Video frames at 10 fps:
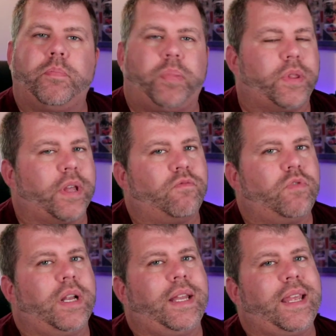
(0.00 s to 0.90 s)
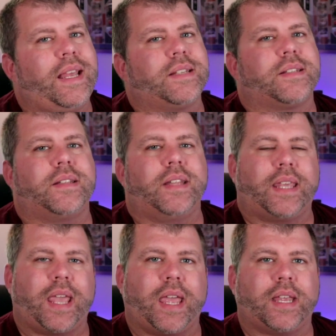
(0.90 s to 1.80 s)
But that really isn't the
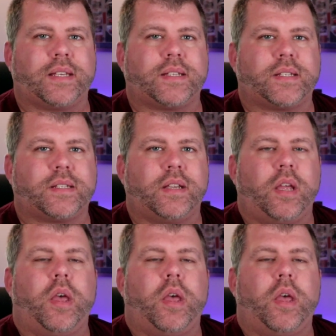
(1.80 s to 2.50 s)
case.